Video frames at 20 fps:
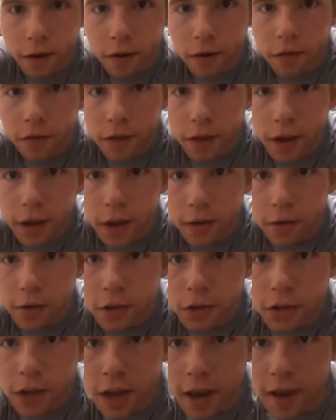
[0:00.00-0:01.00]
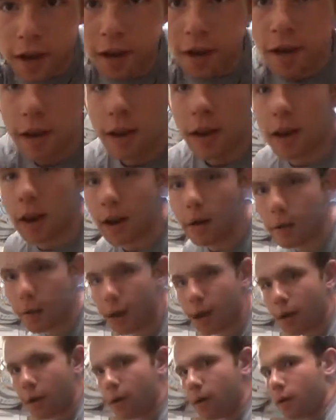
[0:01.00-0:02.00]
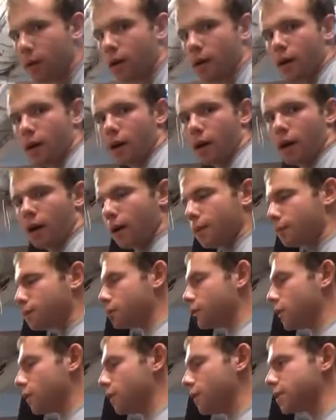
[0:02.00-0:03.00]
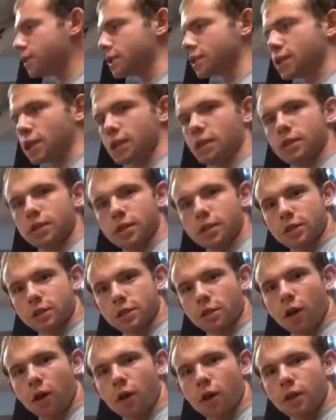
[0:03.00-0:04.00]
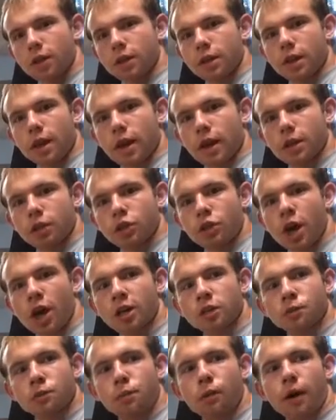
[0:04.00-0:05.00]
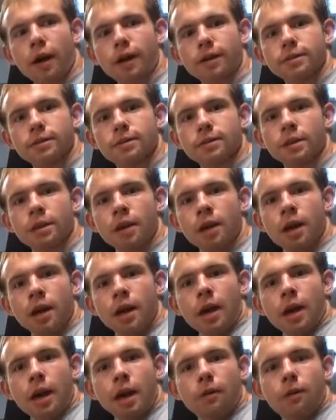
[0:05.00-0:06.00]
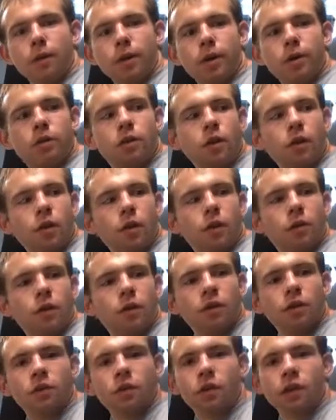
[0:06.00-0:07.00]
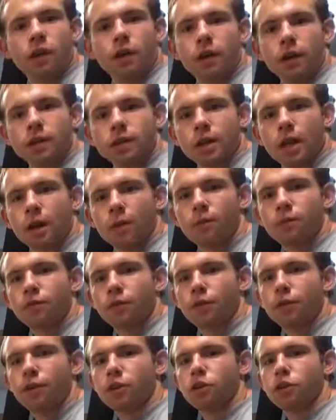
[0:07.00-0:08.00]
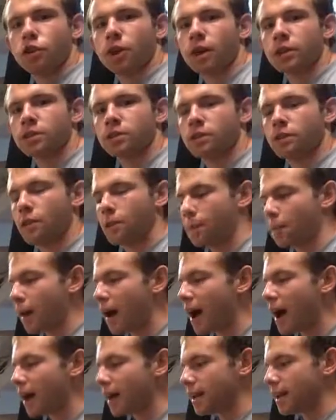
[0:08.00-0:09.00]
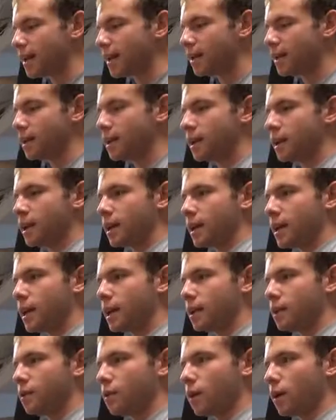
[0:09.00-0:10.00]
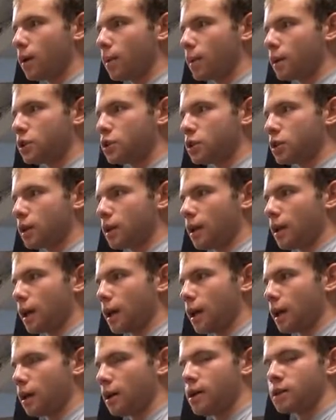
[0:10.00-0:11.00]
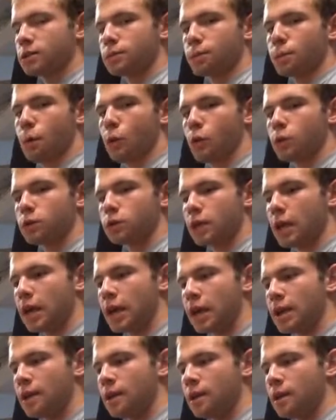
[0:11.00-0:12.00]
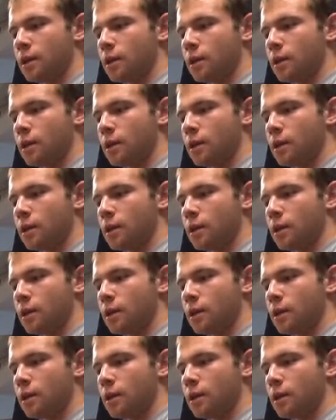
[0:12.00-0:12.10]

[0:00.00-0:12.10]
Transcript: don't know if I can't reach that. Yeah, there we go. Um, so this is this is called the uh, chest press, and when you do this is where it comes from your chest to your body, and then you want to make sure the air is pulls in,